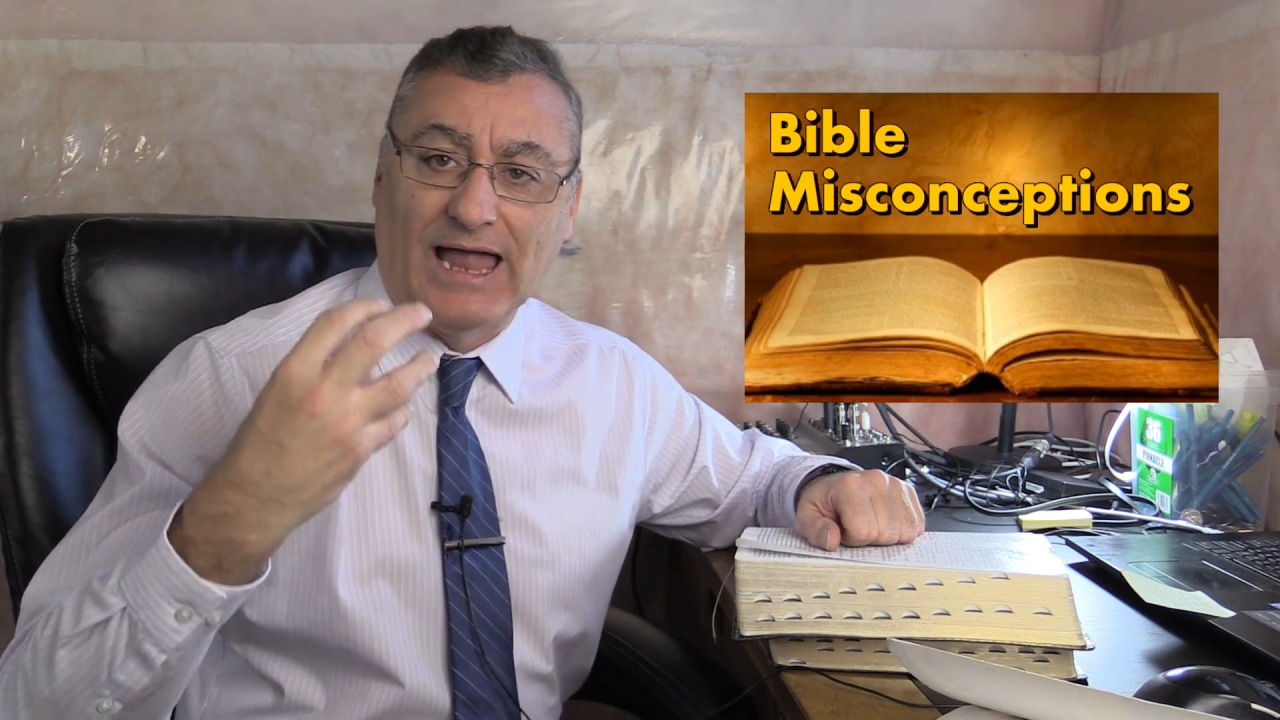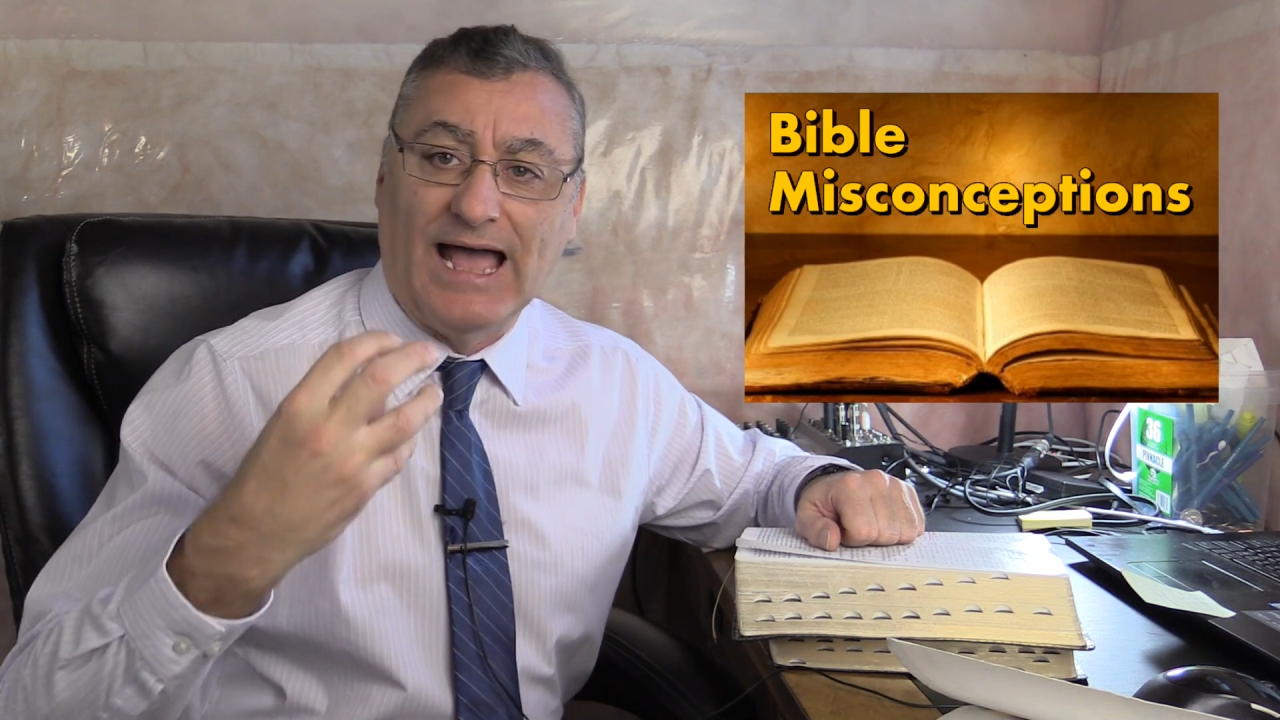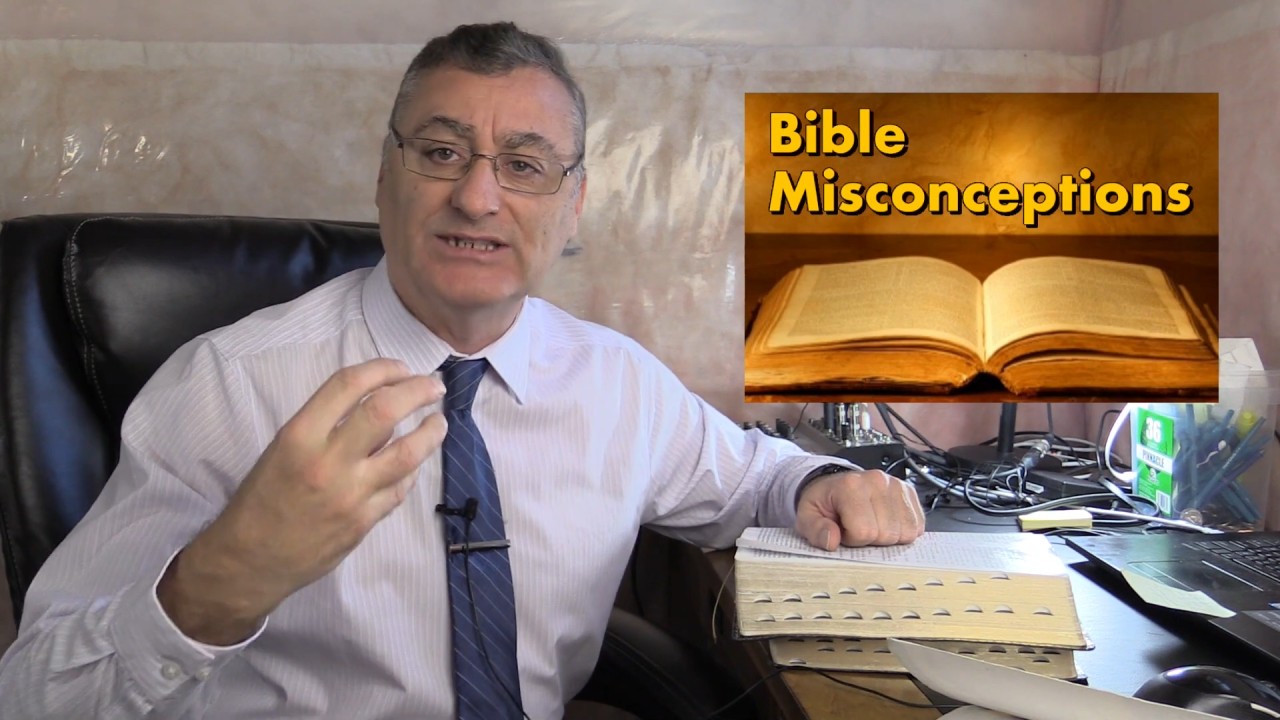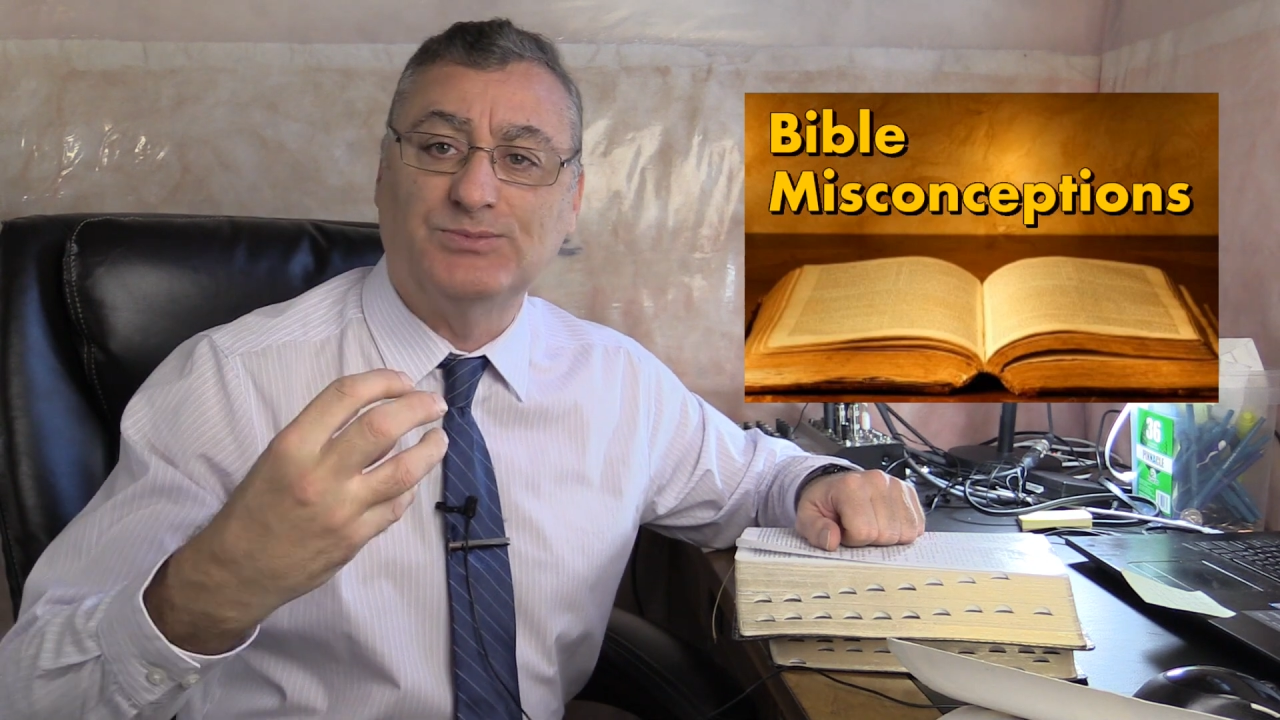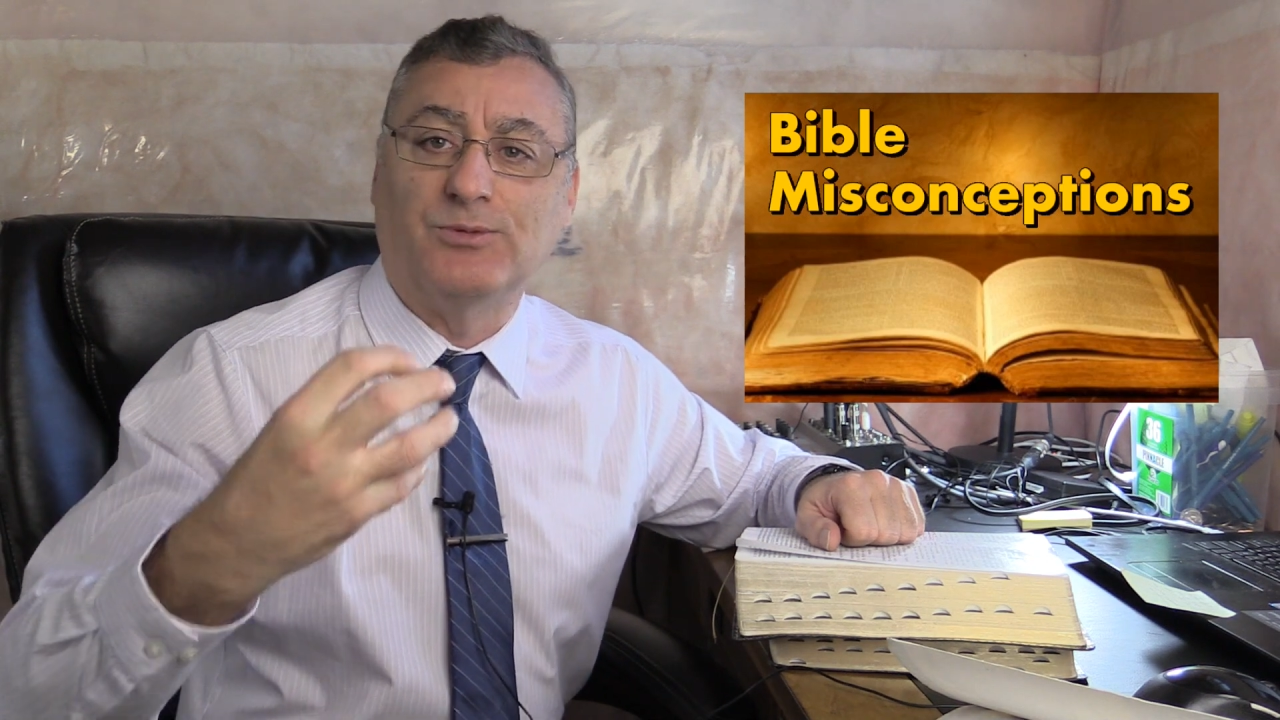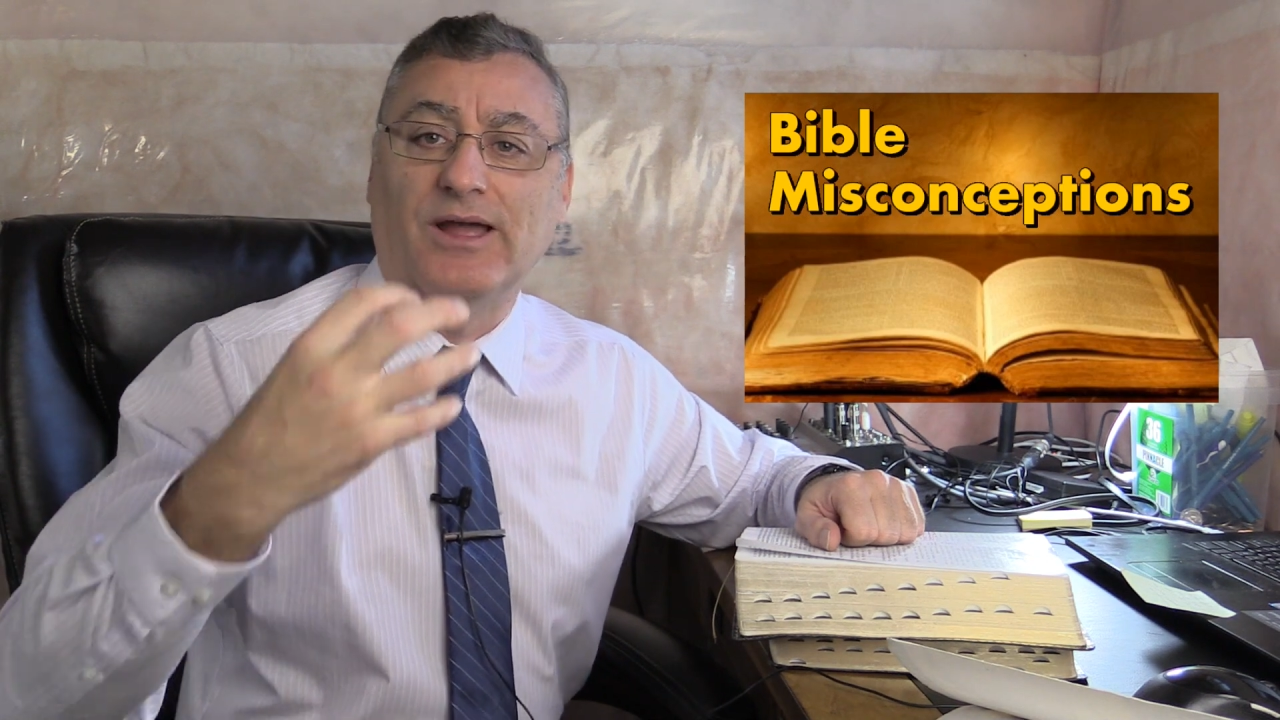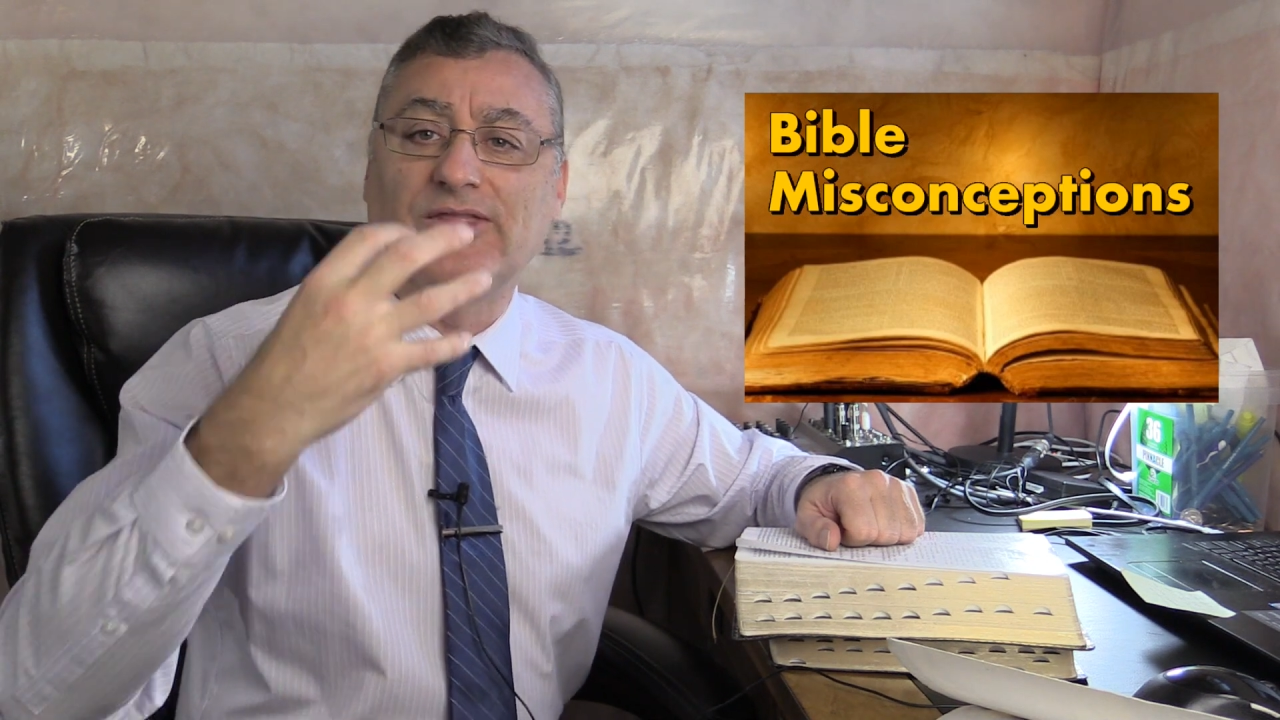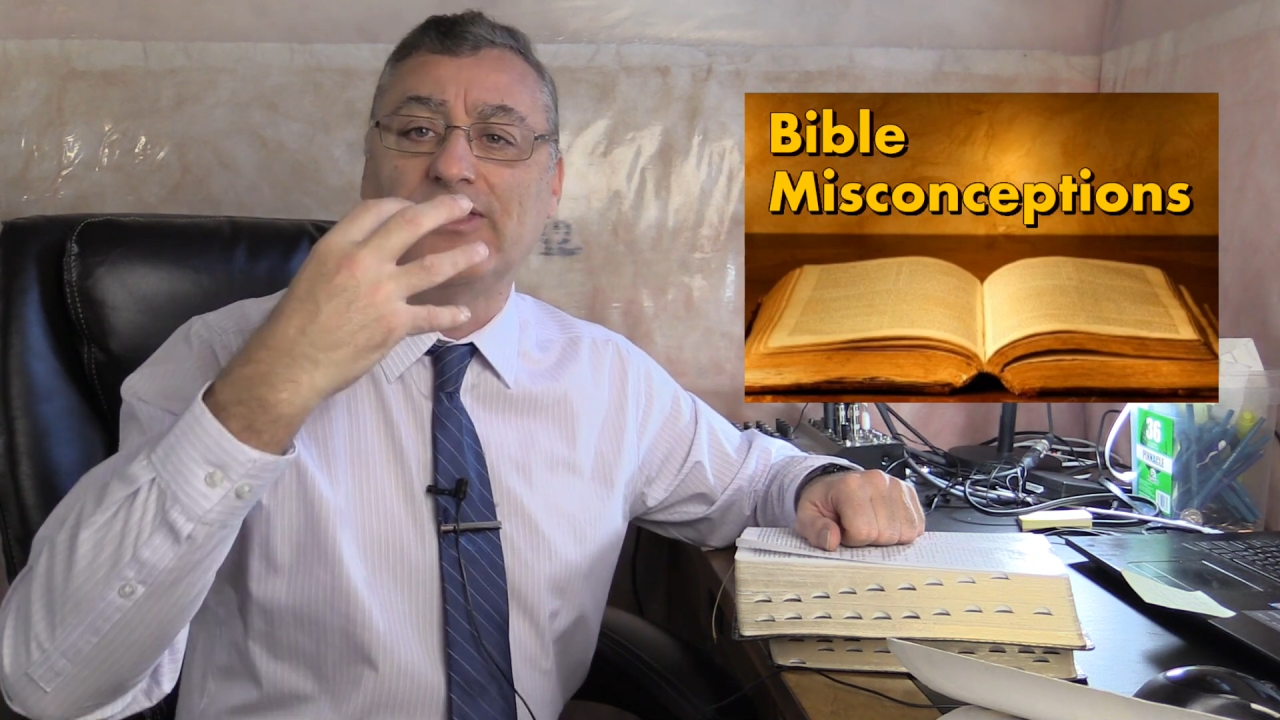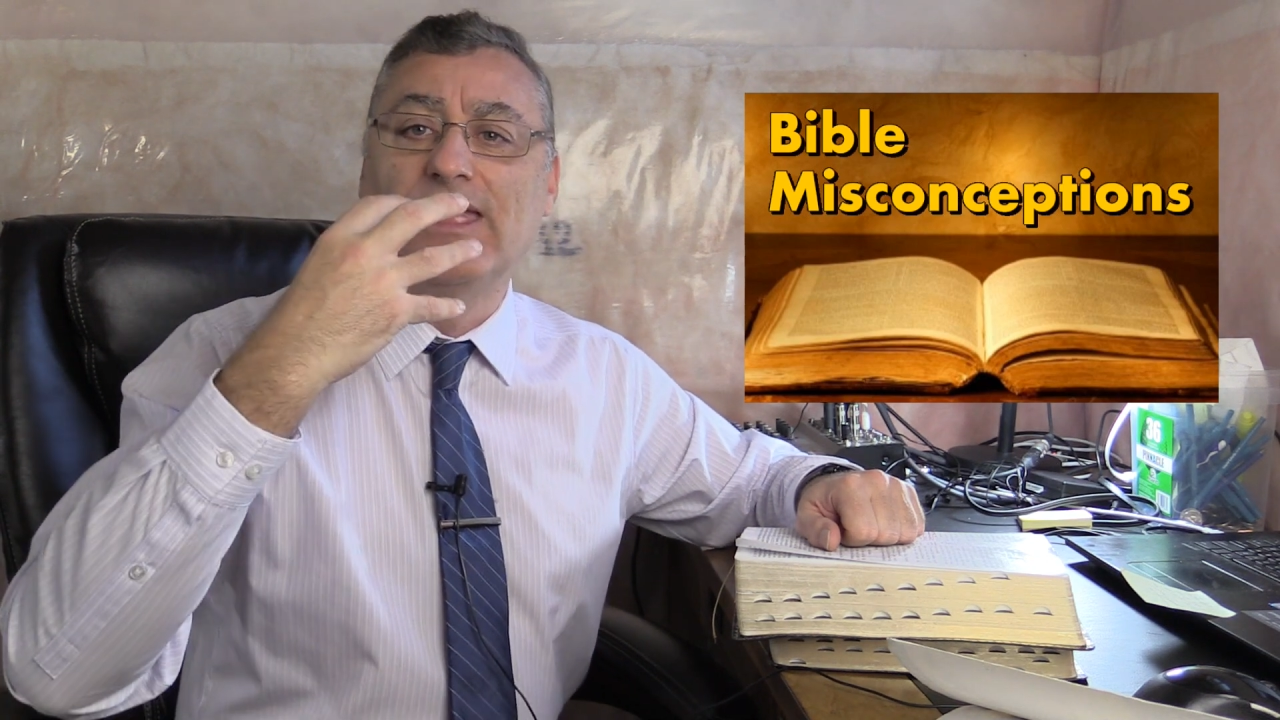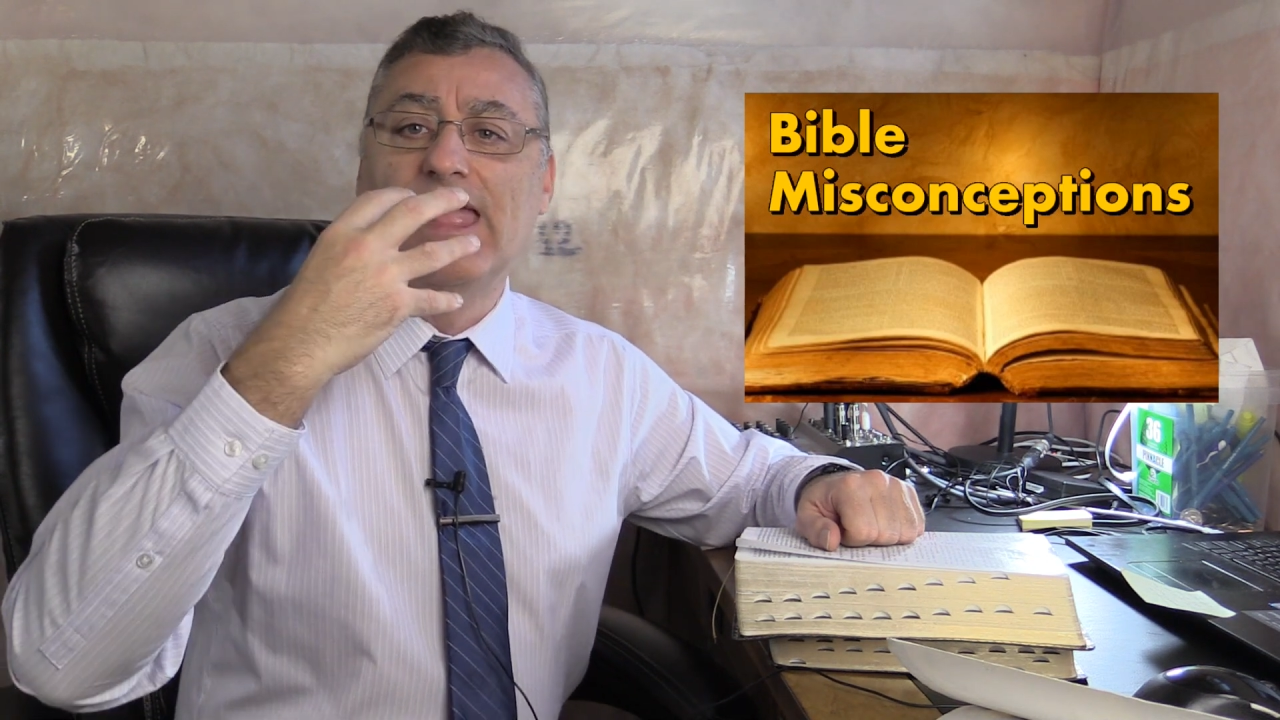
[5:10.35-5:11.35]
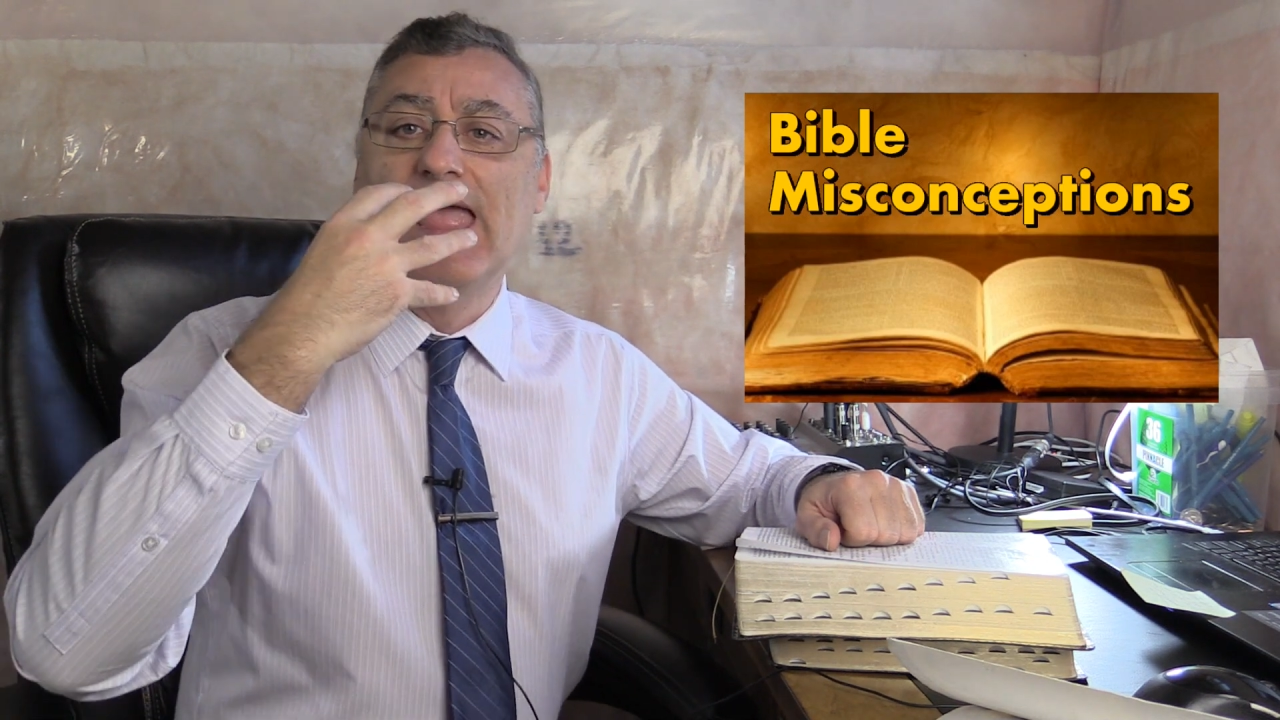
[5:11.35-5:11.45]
last breath,